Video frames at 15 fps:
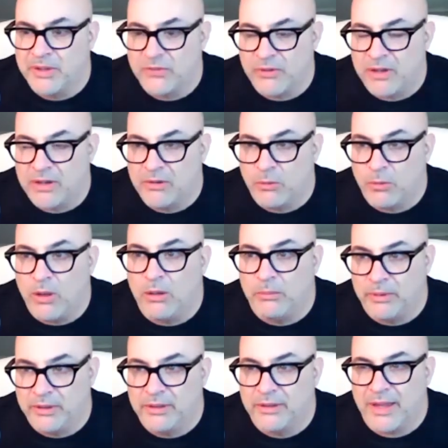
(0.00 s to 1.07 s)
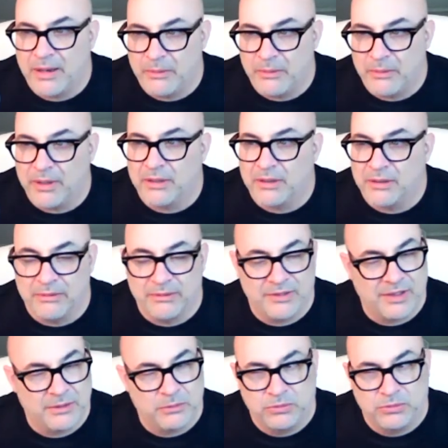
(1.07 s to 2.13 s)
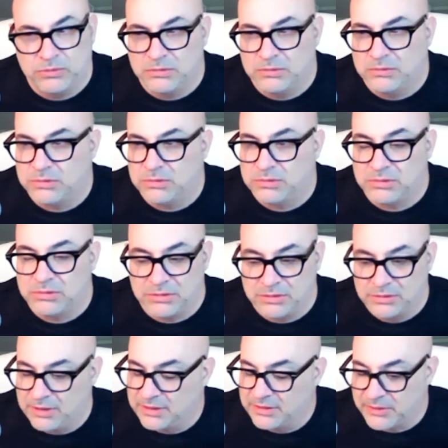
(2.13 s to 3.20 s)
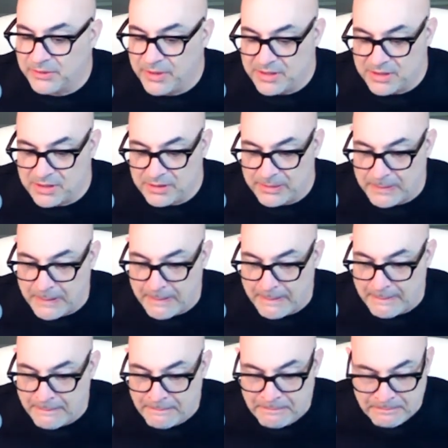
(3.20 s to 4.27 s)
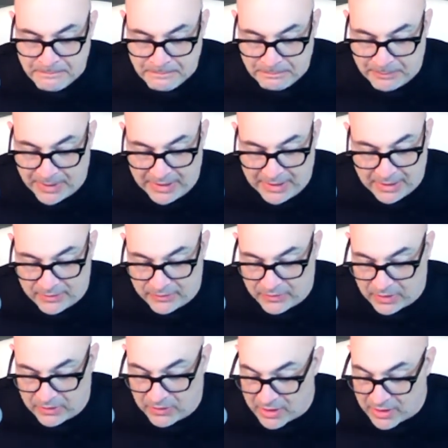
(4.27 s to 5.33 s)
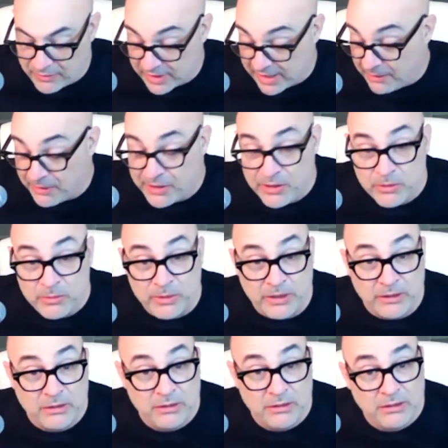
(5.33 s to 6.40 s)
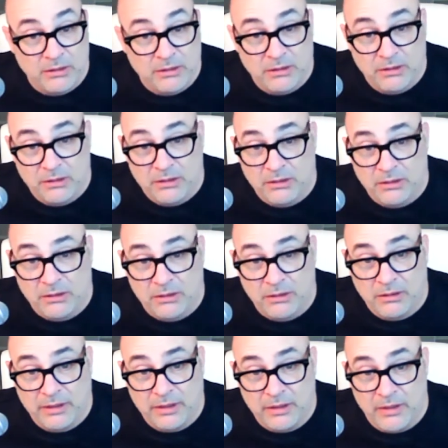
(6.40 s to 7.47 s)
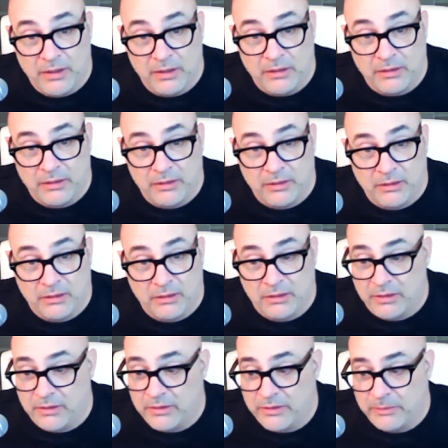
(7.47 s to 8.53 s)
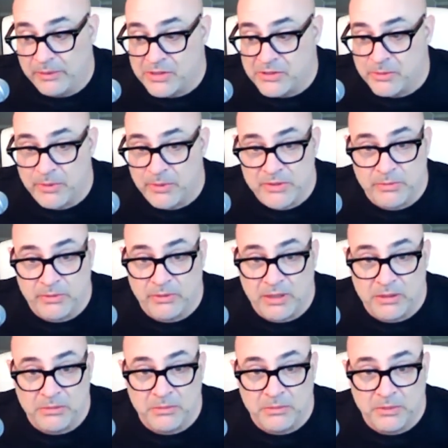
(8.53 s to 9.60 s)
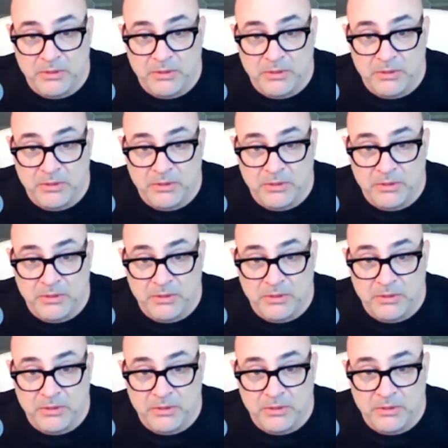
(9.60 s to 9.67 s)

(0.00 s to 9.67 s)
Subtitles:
fan of The Wall, but that record, I was like, whew, that's crazy. But a lot of Gary Newman, the Pleasure Principle album.